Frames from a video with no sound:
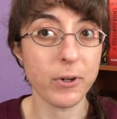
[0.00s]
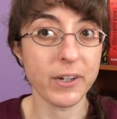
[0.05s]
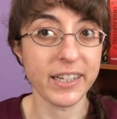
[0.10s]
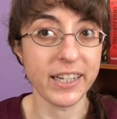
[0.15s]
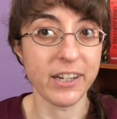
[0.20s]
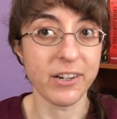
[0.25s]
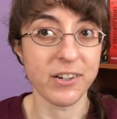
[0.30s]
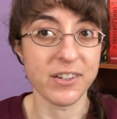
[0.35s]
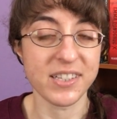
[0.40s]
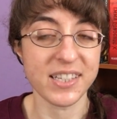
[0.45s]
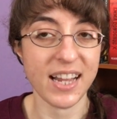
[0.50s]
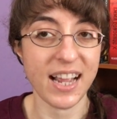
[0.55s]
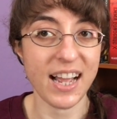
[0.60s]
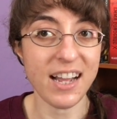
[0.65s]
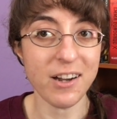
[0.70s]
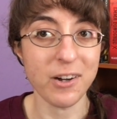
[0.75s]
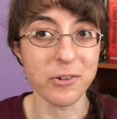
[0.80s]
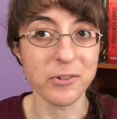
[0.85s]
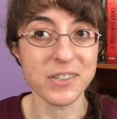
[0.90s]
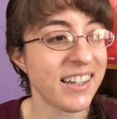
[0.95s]
years
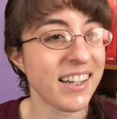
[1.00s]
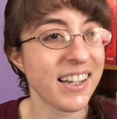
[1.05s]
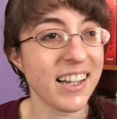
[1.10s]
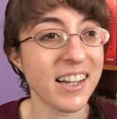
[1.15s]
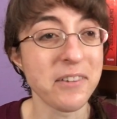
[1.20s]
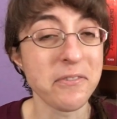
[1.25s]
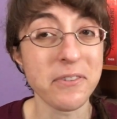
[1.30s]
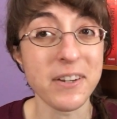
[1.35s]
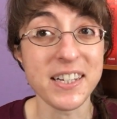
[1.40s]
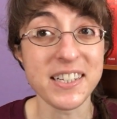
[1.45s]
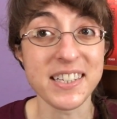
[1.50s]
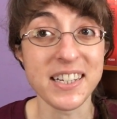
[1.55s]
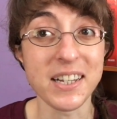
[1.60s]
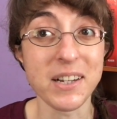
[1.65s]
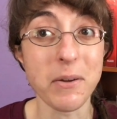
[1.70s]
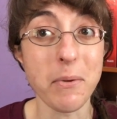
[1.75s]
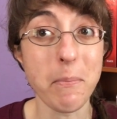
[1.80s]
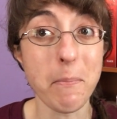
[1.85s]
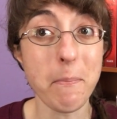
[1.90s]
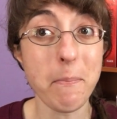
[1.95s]
out and
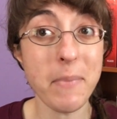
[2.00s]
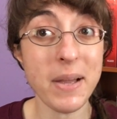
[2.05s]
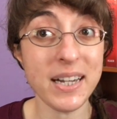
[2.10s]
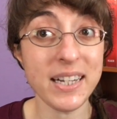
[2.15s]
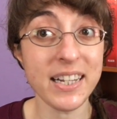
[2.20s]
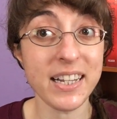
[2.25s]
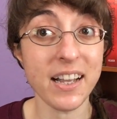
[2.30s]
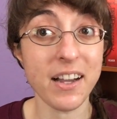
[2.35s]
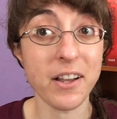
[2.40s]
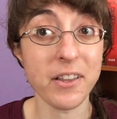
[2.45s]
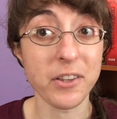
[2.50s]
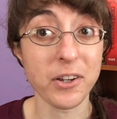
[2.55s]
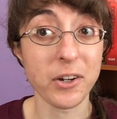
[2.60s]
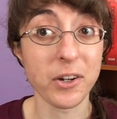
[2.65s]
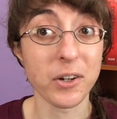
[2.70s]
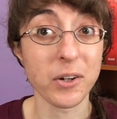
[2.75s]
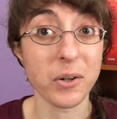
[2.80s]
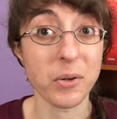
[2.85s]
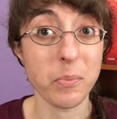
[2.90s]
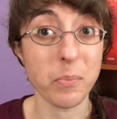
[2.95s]
facing many
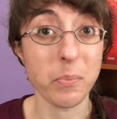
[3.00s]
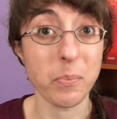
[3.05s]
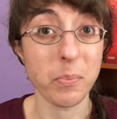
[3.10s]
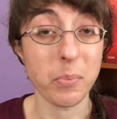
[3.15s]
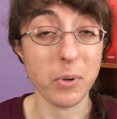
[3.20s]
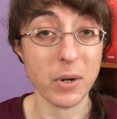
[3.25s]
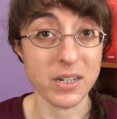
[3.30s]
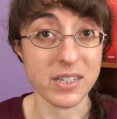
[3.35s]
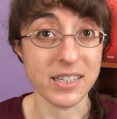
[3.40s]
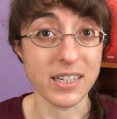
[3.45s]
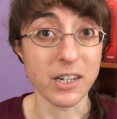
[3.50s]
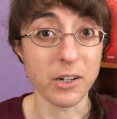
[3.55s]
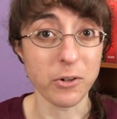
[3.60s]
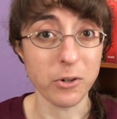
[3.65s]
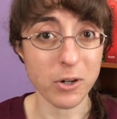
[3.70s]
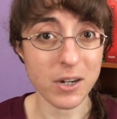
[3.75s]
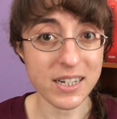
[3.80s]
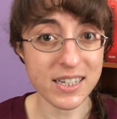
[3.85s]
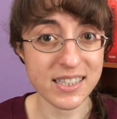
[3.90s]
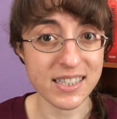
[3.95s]
other pressing
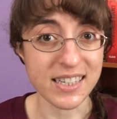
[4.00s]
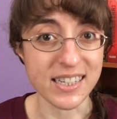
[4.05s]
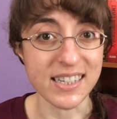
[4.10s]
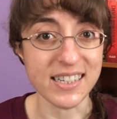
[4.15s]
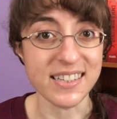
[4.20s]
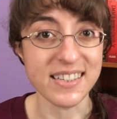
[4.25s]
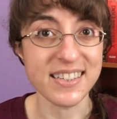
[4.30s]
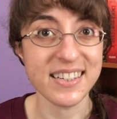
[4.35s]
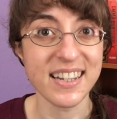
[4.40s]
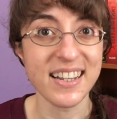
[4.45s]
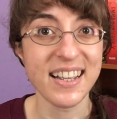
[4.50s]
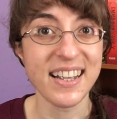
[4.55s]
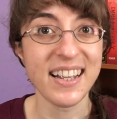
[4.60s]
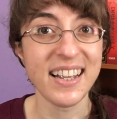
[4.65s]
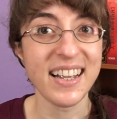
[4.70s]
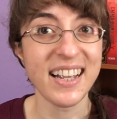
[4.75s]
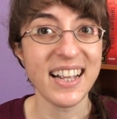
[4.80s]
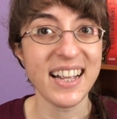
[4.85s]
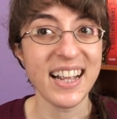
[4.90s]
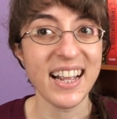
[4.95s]
crises,
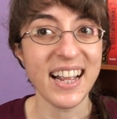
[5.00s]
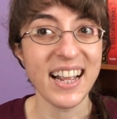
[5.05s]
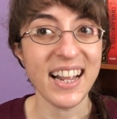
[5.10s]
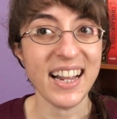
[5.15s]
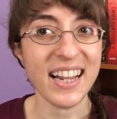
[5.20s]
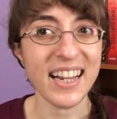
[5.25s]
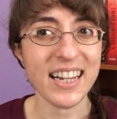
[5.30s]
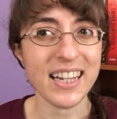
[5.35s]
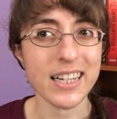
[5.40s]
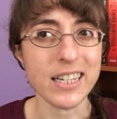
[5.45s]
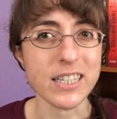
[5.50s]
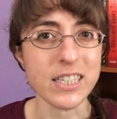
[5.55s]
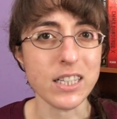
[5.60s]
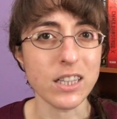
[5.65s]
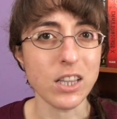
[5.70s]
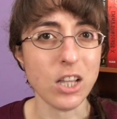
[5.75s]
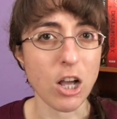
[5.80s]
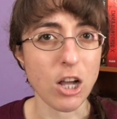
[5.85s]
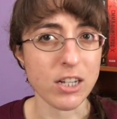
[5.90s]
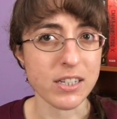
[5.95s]
it's
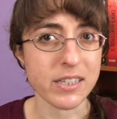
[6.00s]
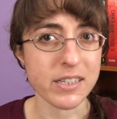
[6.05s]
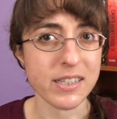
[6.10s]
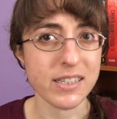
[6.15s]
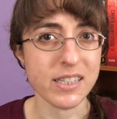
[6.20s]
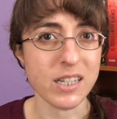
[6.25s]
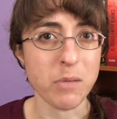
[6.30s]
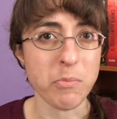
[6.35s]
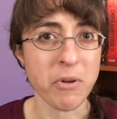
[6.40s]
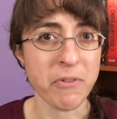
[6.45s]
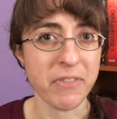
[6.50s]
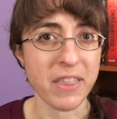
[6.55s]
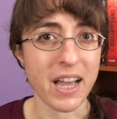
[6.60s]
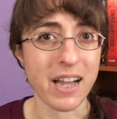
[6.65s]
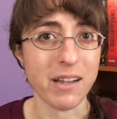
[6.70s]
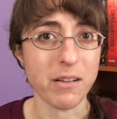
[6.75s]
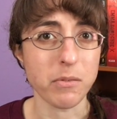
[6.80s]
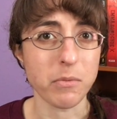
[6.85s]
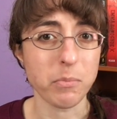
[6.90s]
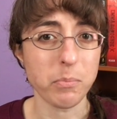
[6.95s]
lost some of
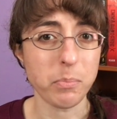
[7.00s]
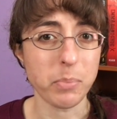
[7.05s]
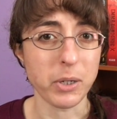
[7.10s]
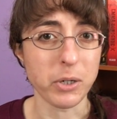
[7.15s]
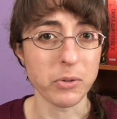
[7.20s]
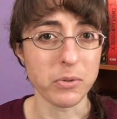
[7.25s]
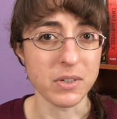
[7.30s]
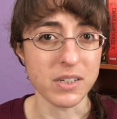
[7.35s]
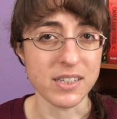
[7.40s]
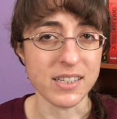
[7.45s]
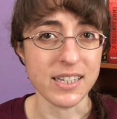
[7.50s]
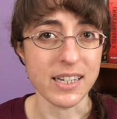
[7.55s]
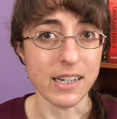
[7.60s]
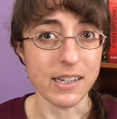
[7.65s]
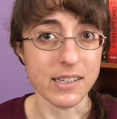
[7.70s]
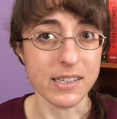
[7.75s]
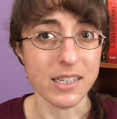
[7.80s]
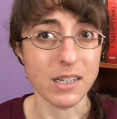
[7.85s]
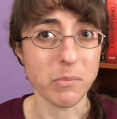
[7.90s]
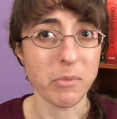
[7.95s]
that potency
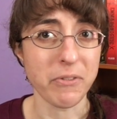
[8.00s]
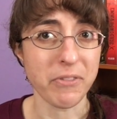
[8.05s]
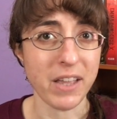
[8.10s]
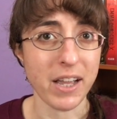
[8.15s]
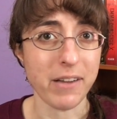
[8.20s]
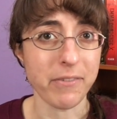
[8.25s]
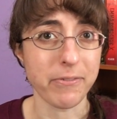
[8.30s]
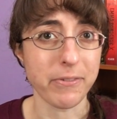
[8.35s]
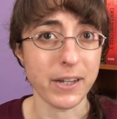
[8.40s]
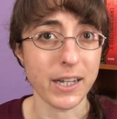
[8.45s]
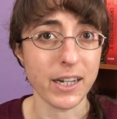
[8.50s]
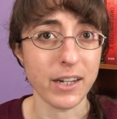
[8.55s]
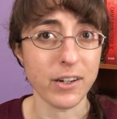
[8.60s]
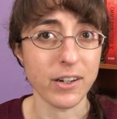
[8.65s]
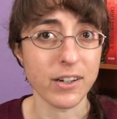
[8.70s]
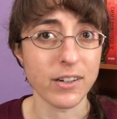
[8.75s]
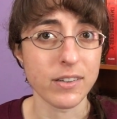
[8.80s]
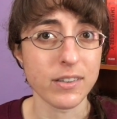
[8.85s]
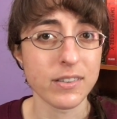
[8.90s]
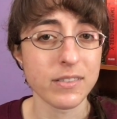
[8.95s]
and some of that
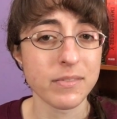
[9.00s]
fire.